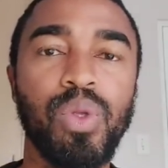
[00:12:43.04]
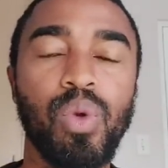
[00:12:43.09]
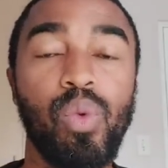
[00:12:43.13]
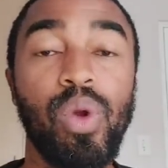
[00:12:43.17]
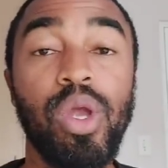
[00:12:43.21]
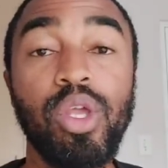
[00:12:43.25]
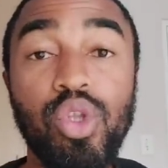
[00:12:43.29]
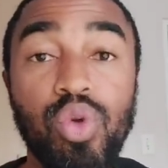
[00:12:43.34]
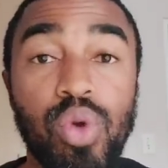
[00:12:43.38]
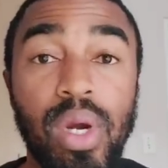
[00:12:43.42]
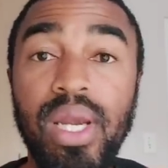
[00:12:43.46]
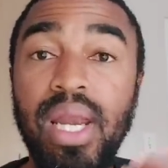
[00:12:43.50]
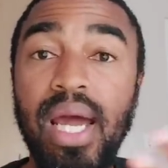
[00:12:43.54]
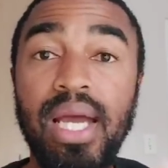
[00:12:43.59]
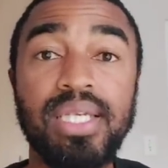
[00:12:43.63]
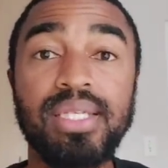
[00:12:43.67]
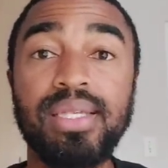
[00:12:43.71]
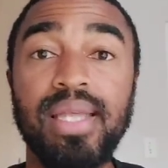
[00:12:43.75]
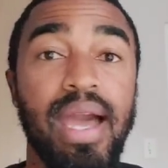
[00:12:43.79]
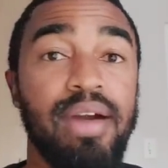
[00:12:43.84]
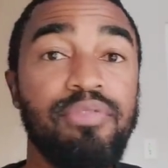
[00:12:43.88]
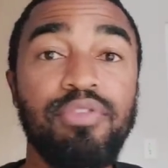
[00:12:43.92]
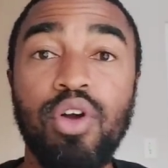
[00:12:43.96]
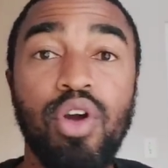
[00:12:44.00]
Where you and I
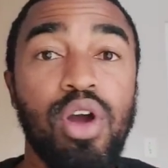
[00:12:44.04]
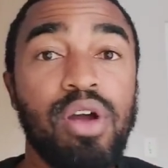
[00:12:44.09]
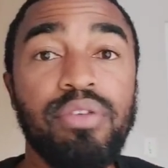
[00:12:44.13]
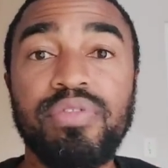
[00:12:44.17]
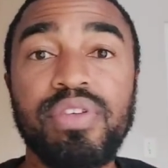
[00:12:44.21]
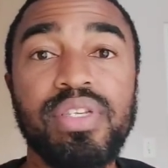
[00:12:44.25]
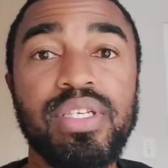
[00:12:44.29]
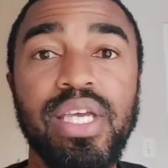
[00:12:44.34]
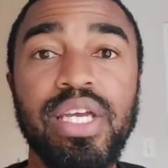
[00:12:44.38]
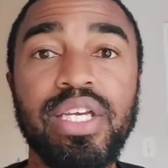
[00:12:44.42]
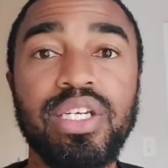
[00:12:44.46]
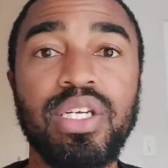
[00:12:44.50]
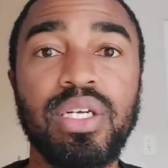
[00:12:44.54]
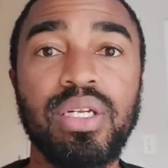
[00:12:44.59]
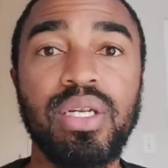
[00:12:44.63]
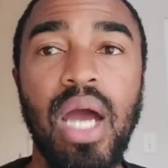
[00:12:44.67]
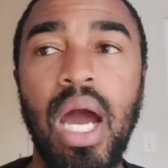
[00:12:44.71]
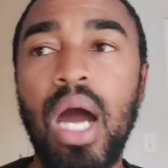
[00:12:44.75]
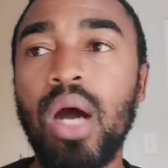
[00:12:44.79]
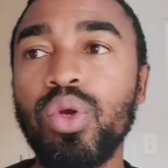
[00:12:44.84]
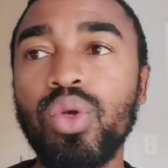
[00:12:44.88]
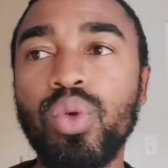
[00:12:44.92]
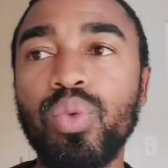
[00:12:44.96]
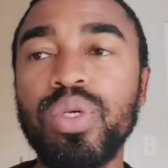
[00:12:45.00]
have a conversation.
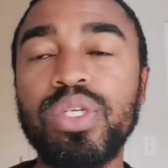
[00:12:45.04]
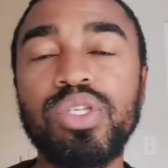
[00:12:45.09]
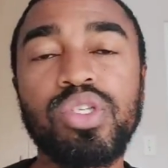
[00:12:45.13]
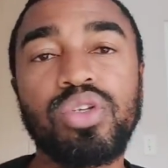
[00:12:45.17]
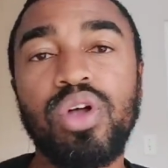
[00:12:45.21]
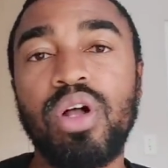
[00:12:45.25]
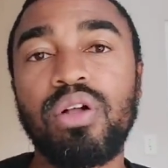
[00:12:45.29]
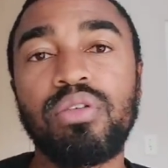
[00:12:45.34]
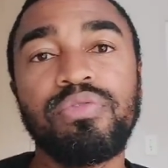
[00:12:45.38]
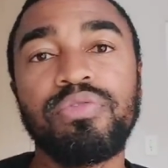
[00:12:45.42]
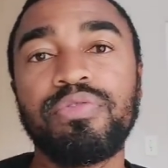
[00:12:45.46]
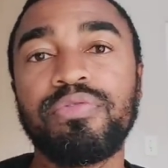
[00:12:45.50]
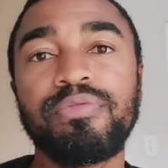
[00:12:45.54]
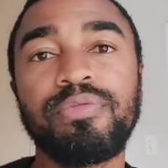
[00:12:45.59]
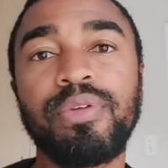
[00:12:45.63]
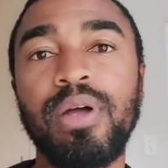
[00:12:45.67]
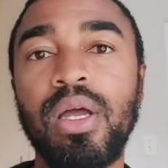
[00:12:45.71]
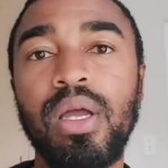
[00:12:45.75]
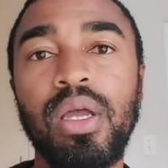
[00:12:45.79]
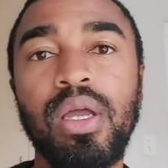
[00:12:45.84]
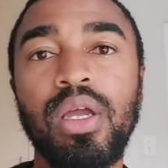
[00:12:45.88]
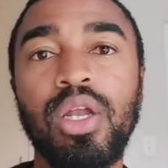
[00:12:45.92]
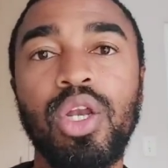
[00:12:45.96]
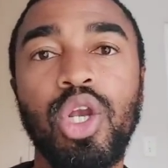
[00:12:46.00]
How do we solve
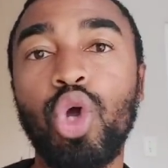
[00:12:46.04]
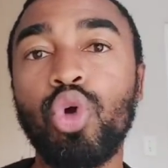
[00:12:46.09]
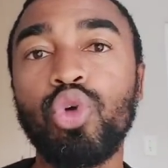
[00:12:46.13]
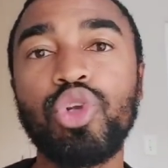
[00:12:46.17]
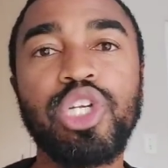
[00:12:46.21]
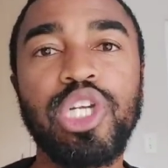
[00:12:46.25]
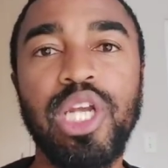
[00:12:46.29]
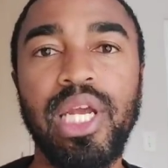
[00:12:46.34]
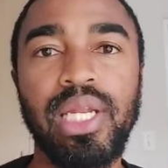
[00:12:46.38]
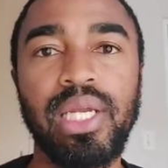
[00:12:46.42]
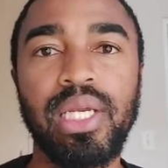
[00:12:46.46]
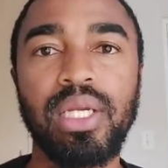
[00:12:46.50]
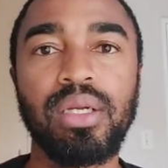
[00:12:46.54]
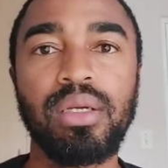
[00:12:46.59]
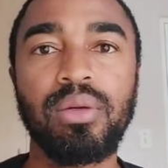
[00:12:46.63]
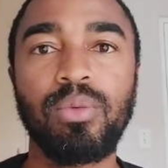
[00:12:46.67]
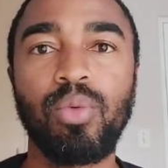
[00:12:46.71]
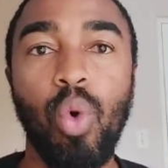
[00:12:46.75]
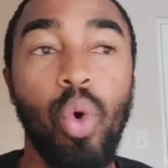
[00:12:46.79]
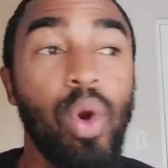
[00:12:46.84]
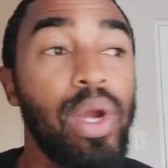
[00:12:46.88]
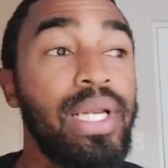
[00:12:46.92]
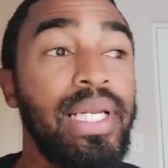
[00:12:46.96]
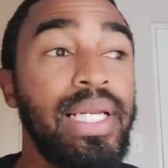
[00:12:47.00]
load shedding?
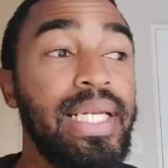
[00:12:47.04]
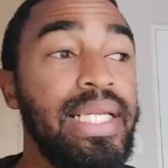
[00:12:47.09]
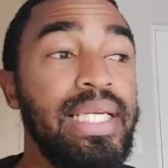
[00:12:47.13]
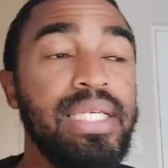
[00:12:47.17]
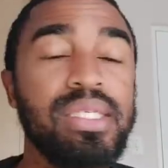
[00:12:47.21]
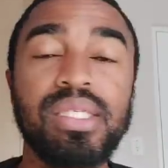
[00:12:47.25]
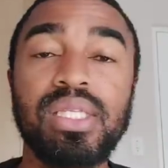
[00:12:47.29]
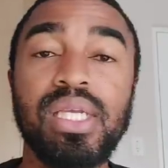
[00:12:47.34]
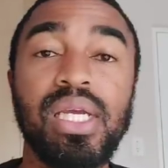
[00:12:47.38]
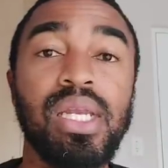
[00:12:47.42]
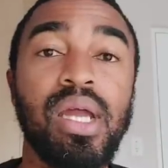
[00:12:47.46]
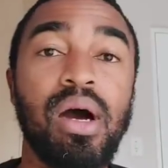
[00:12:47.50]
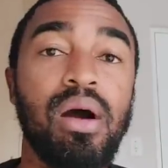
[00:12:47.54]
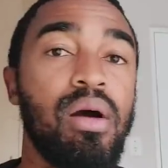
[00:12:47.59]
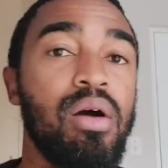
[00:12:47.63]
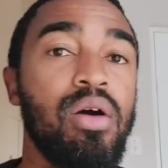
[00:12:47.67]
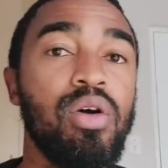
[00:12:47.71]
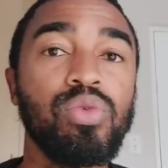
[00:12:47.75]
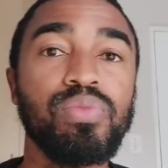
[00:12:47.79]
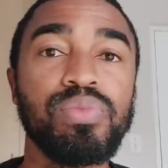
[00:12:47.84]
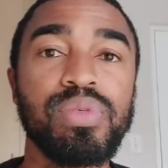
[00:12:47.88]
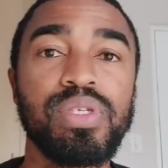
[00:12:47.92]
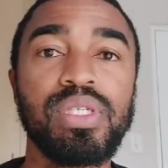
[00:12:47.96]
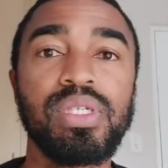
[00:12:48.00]
Or at least in our
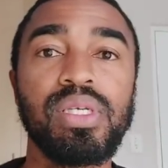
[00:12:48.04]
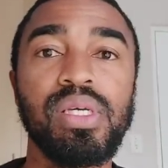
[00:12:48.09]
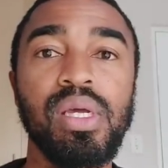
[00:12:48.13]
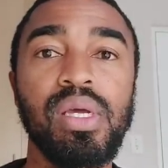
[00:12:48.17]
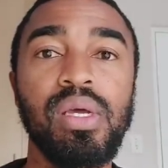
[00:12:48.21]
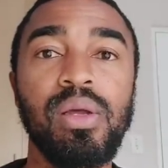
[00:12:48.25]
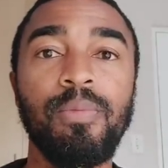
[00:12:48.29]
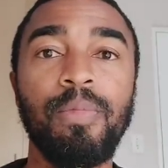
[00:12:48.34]
homes.